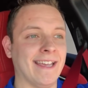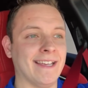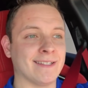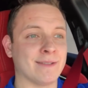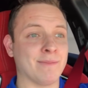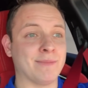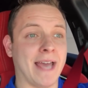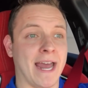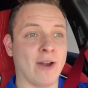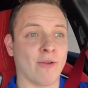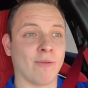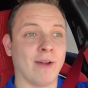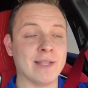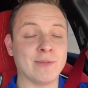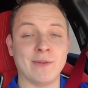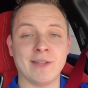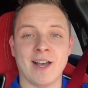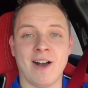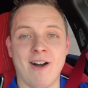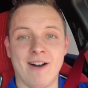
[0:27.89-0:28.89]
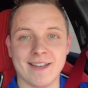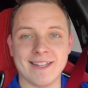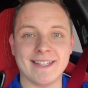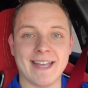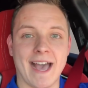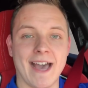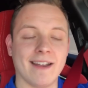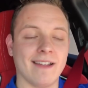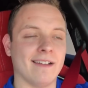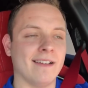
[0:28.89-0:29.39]
some dyno runs with
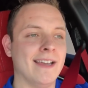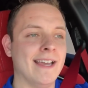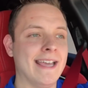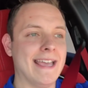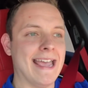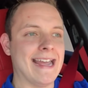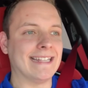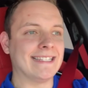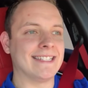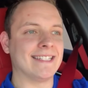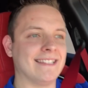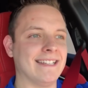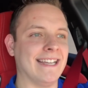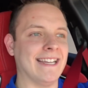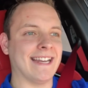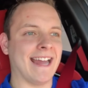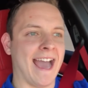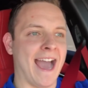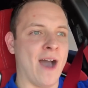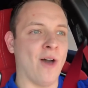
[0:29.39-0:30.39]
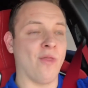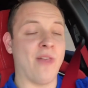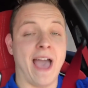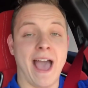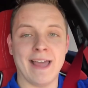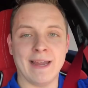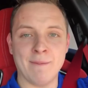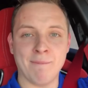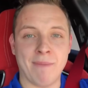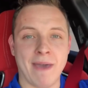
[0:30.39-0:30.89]
Hondata and seeing how
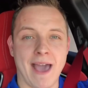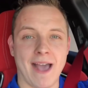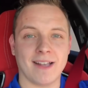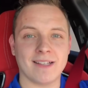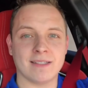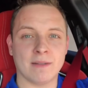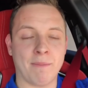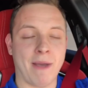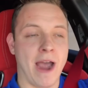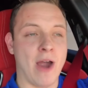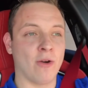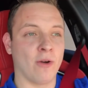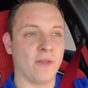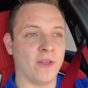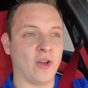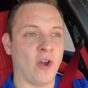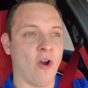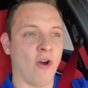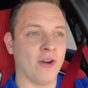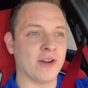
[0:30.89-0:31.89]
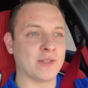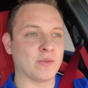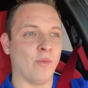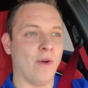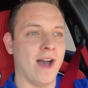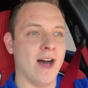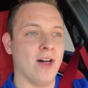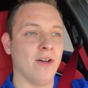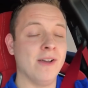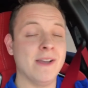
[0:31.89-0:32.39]
that impacts the power of the car as
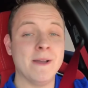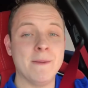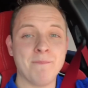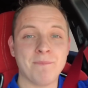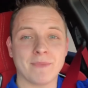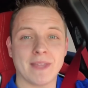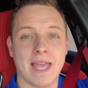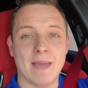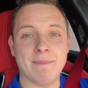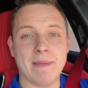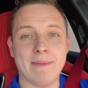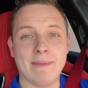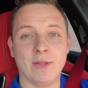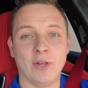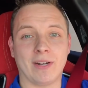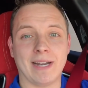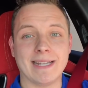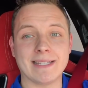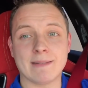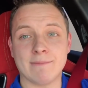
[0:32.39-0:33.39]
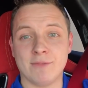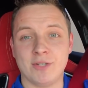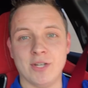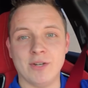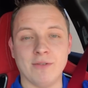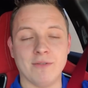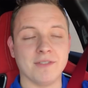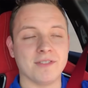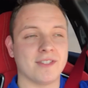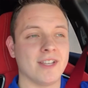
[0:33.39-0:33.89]
well, and maybe looking at some
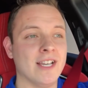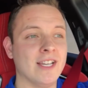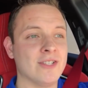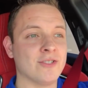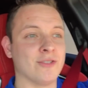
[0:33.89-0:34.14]
tunes.